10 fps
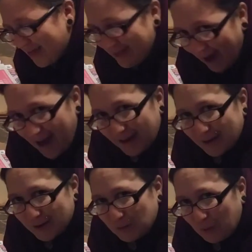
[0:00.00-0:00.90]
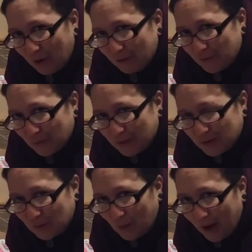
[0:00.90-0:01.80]
that is part of the
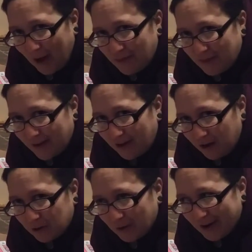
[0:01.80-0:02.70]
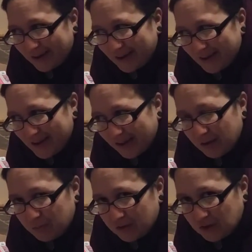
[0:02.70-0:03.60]
reason why I think coloring
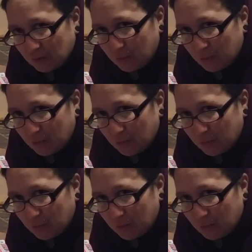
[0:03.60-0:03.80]
can be so